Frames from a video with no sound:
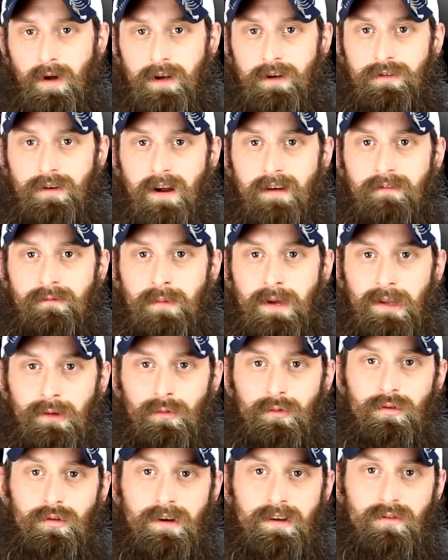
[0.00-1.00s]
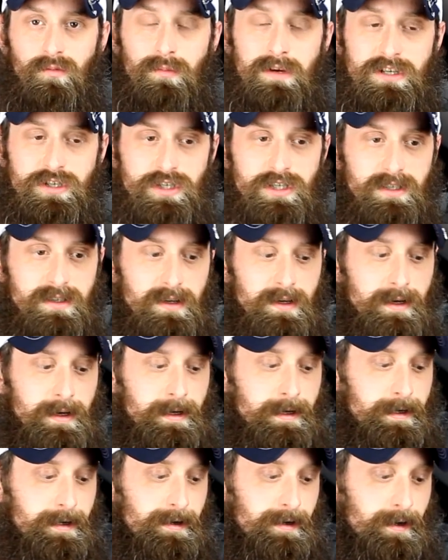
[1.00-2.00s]
want to drive a manual transmission.
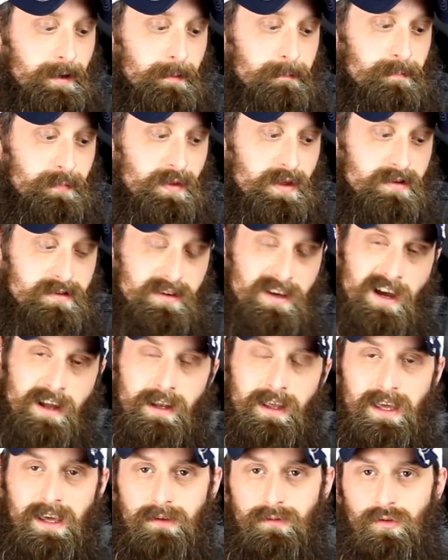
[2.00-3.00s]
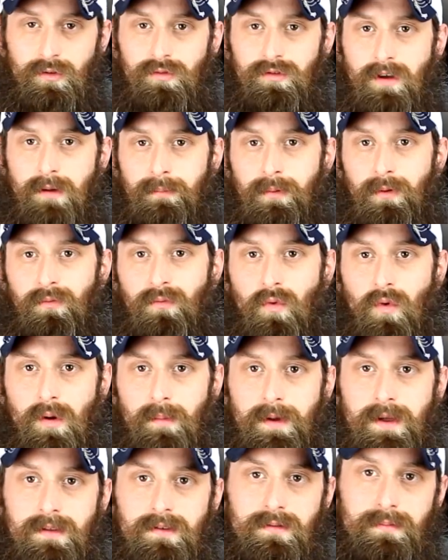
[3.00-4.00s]
This kind of gives you some
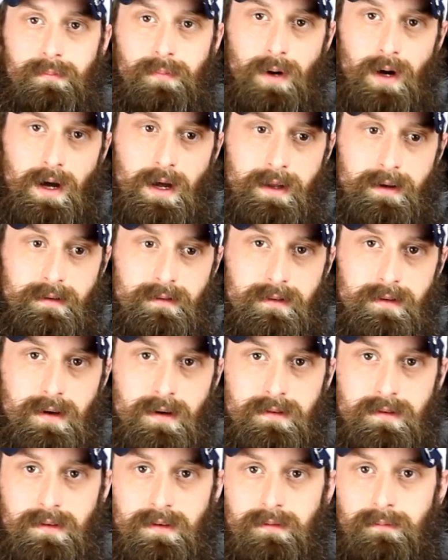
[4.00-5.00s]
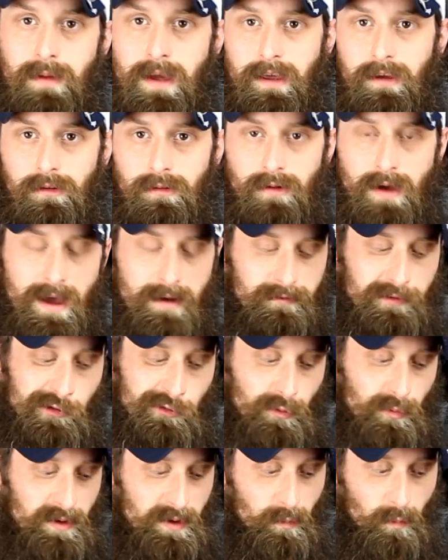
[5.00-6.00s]
performance, but doesn't make you have to
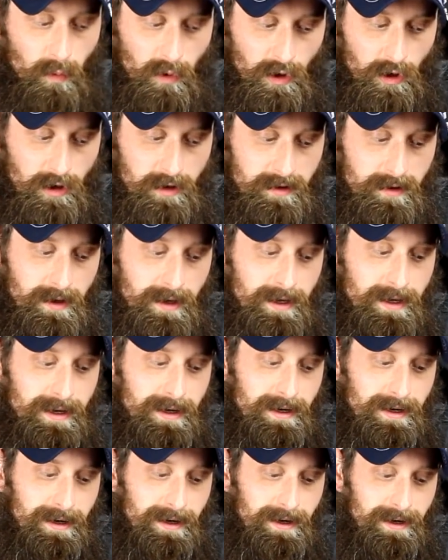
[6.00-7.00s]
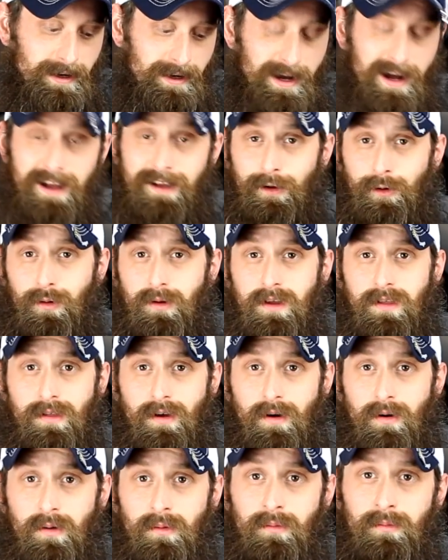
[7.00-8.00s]
do any work. I agree,
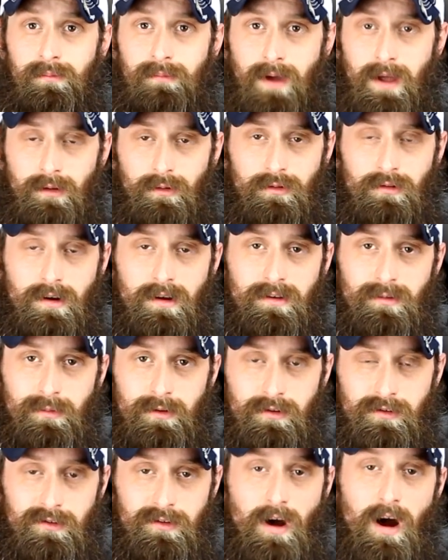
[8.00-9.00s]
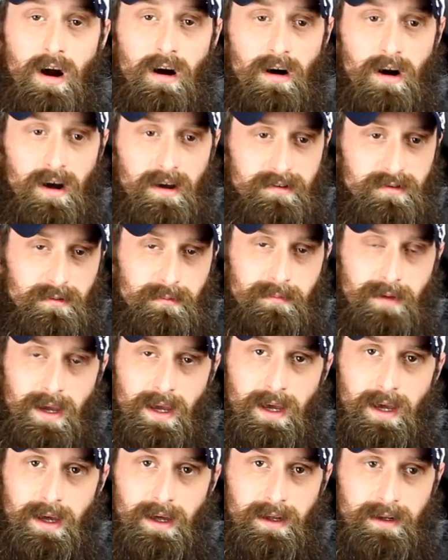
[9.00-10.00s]
though, manual transmissions are awesome,
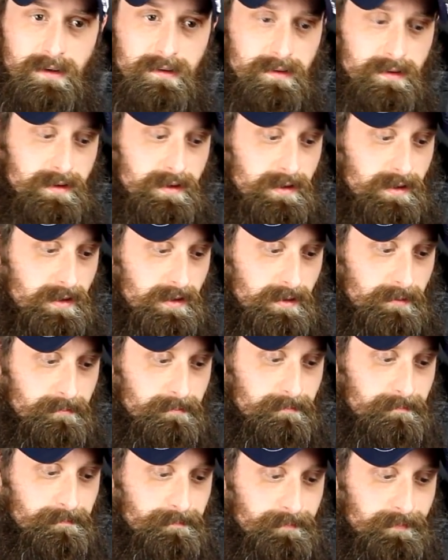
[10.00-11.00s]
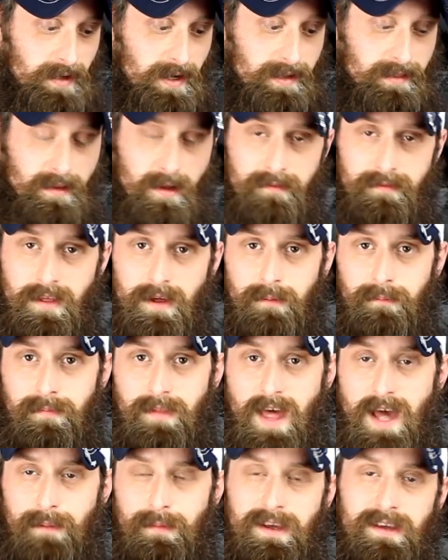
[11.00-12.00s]
and I love
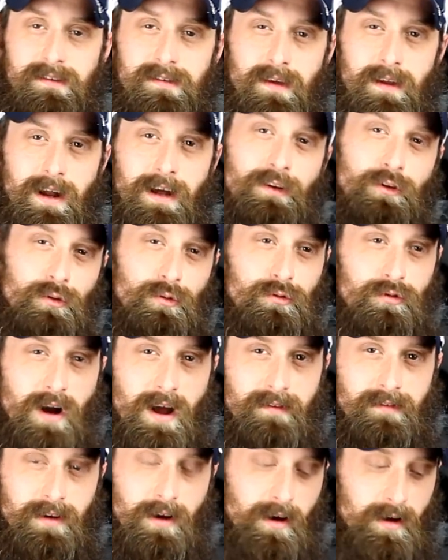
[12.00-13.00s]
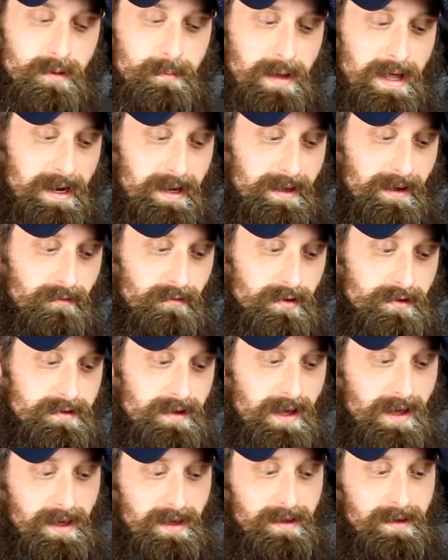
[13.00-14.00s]
them. That being said, I do drive an automatic every
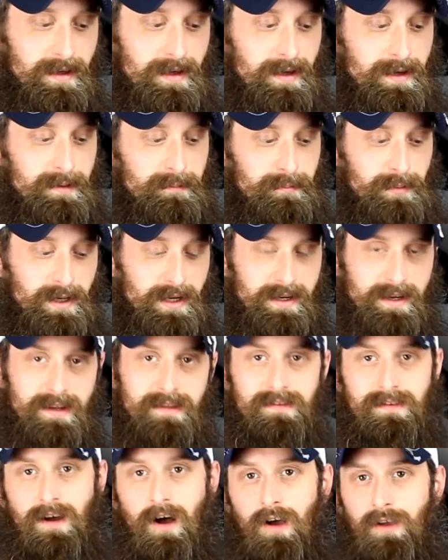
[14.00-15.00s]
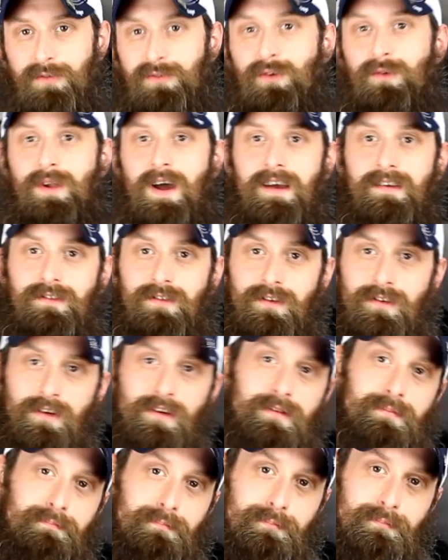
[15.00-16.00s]
day. But it's also nice to
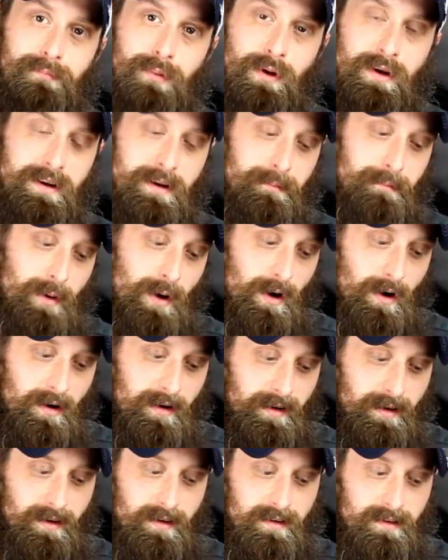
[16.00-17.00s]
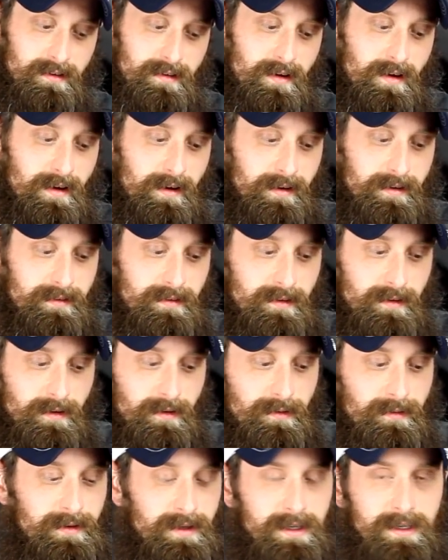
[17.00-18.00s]
just put it in park and, you
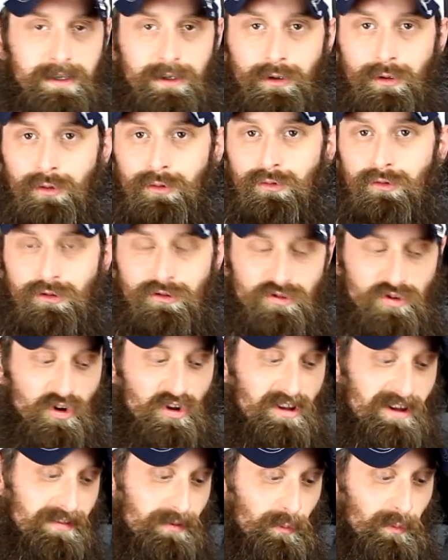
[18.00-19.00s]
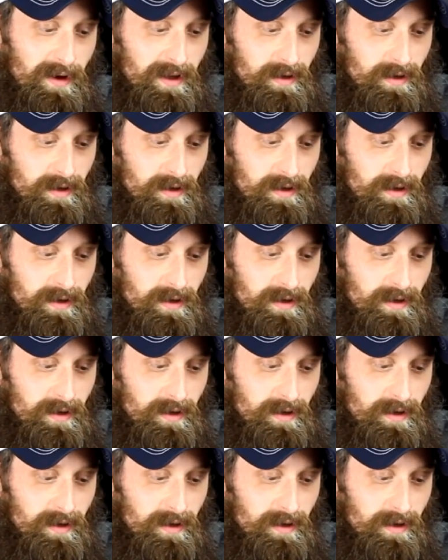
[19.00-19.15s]
know, cruise control on the